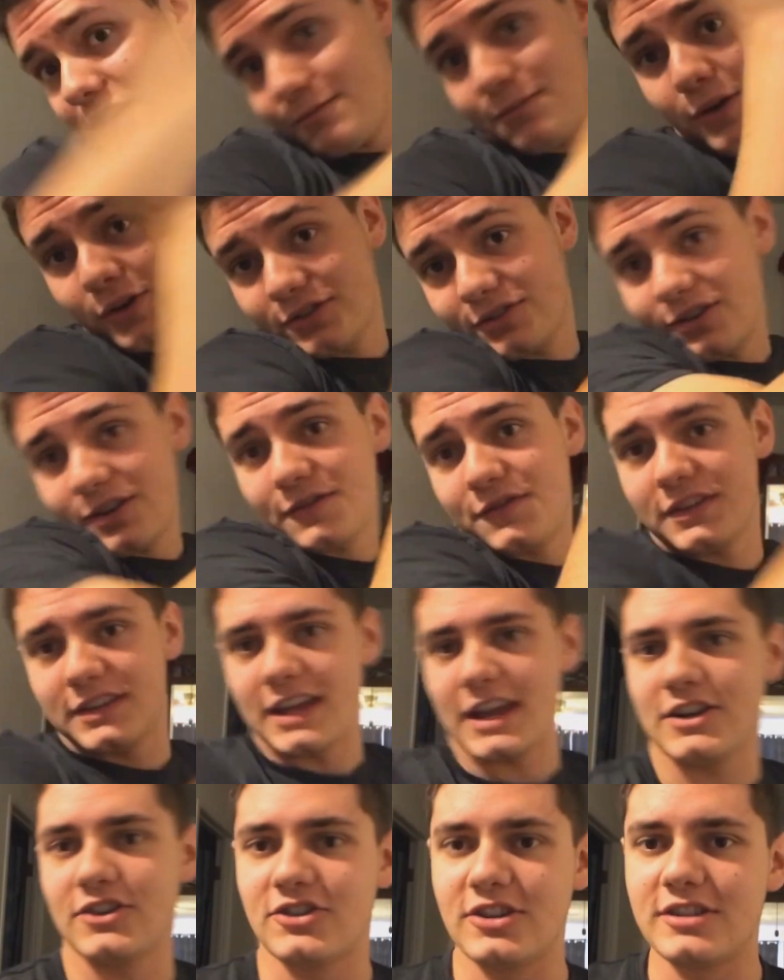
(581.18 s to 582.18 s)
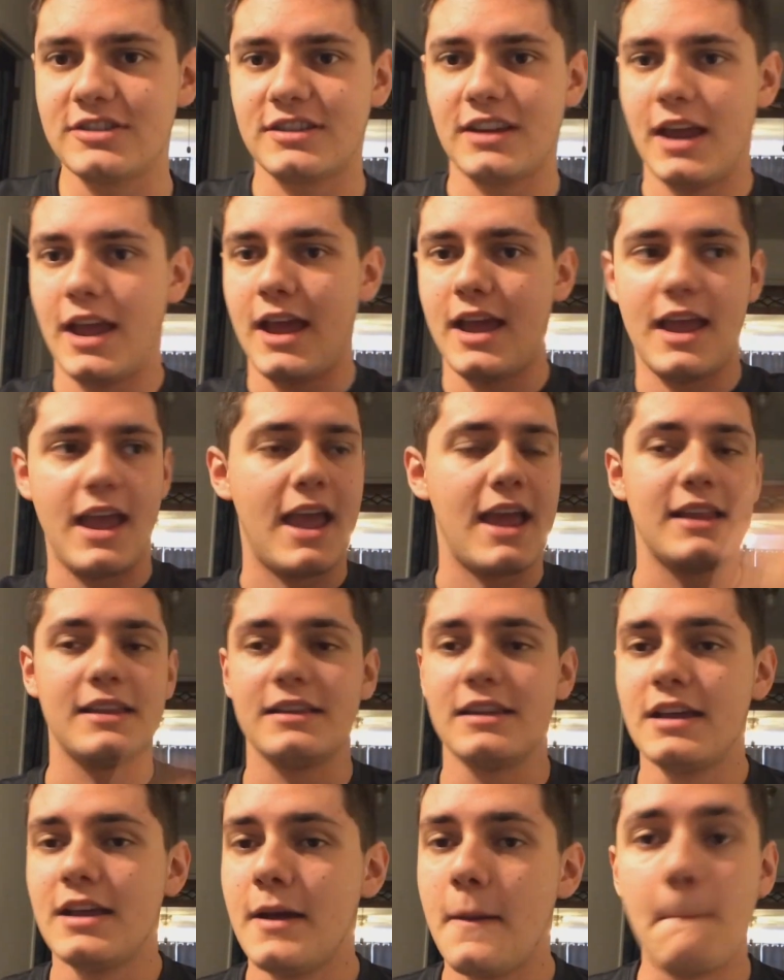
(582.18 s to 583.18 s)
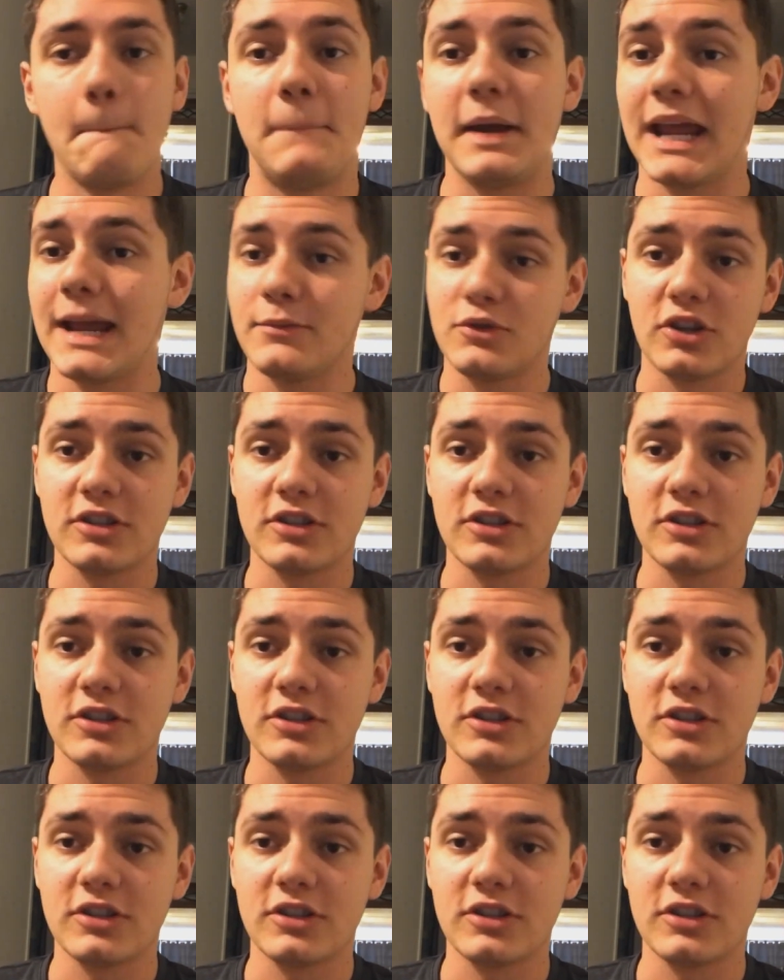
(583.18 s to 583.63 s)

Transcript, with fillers: on post notifications, and bam,